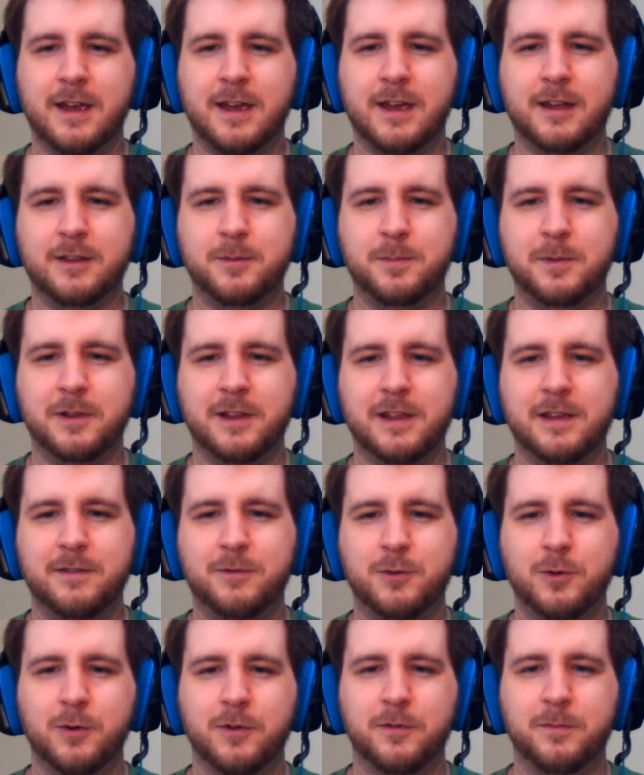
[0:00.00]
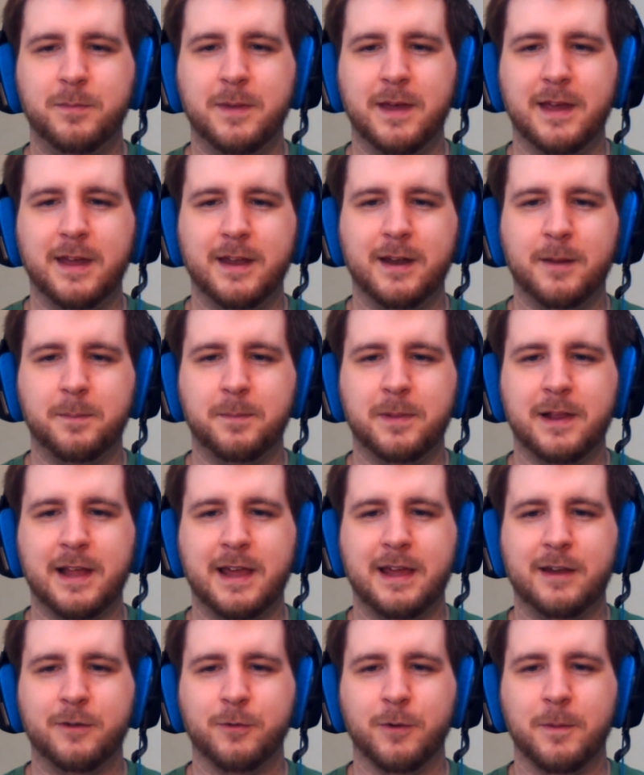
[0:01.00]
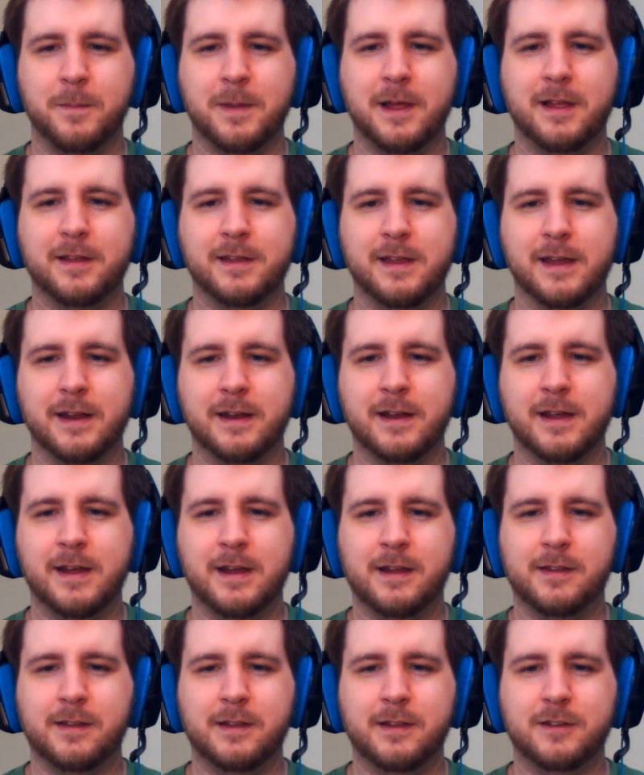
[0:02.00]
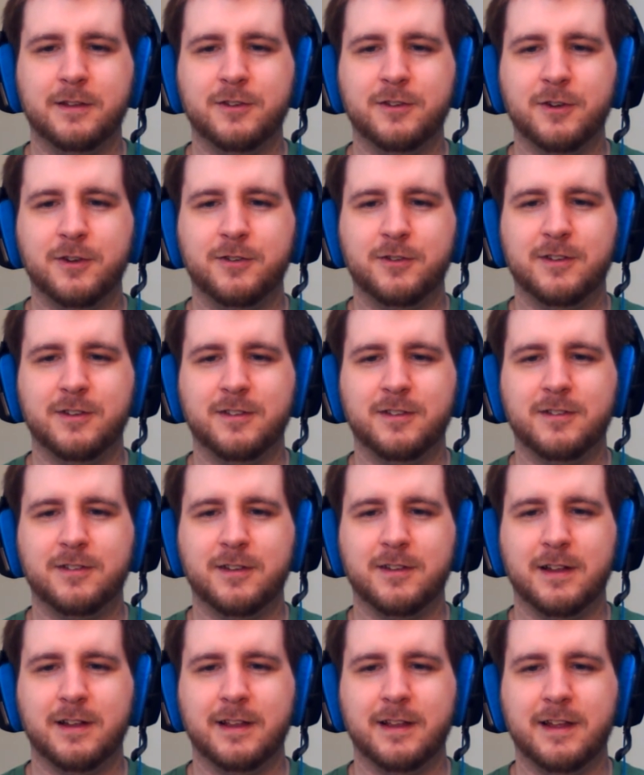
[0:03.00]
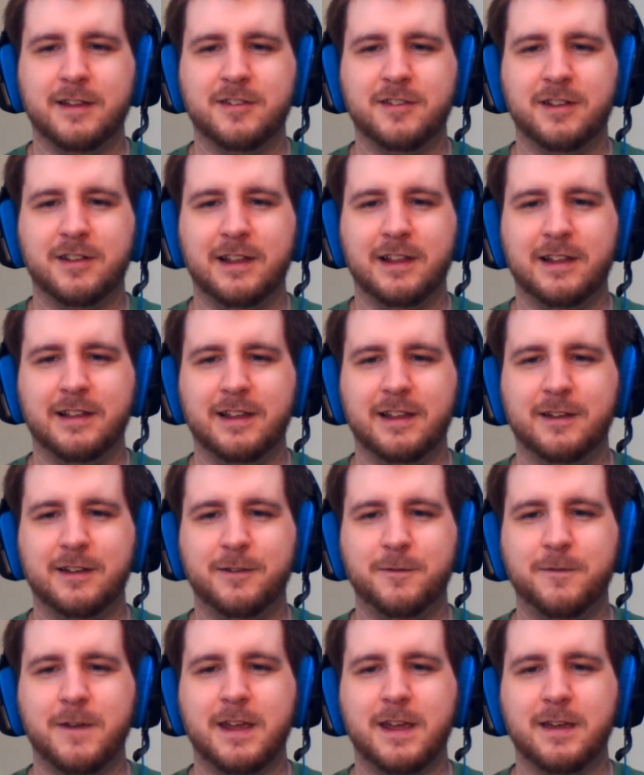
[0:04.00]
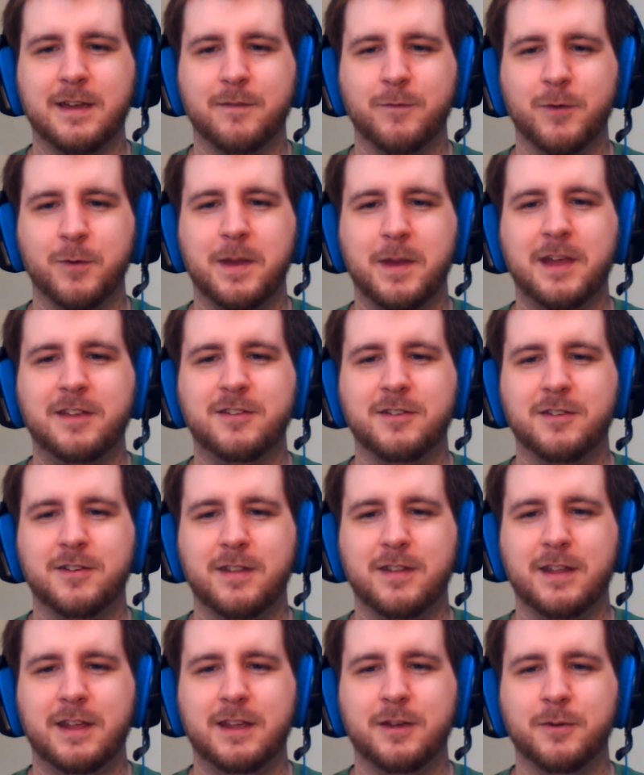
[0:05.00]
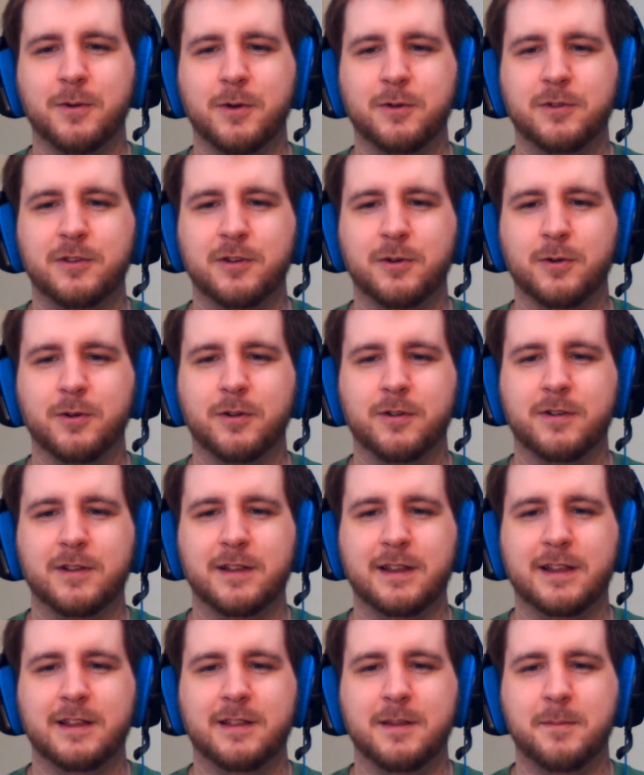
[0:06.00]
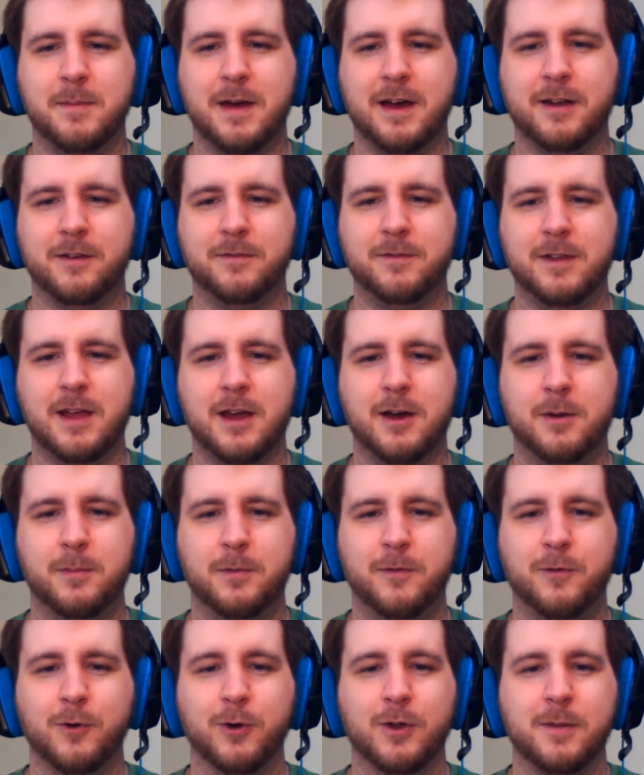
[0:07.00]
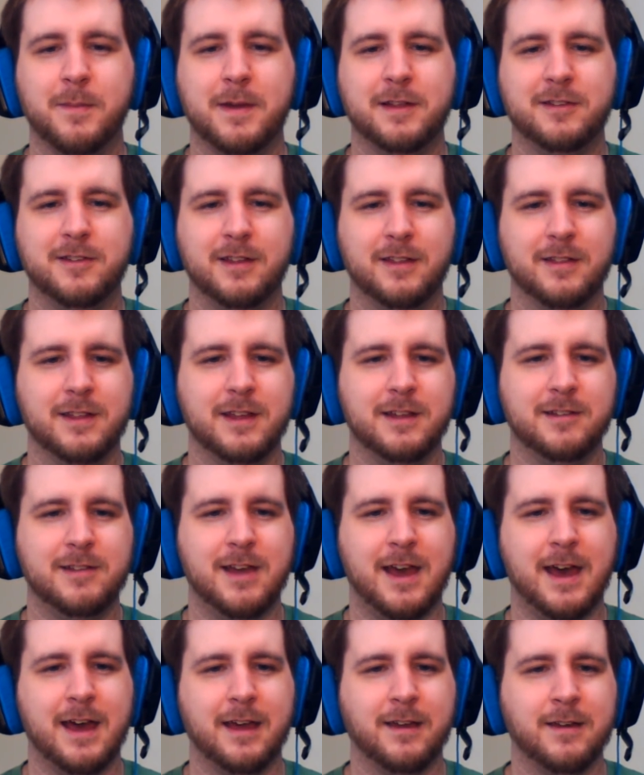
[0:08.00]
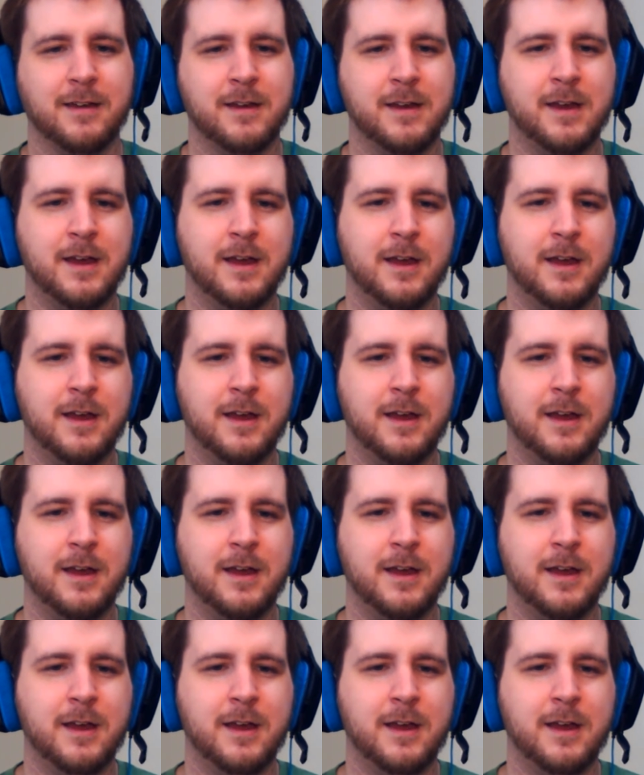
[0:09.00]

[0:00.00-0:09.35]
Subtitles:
It's believed to have been a planned rebellion. The insurgents allegedly leaked fake information to the heroes in order to lead them out of town before commencing the attack.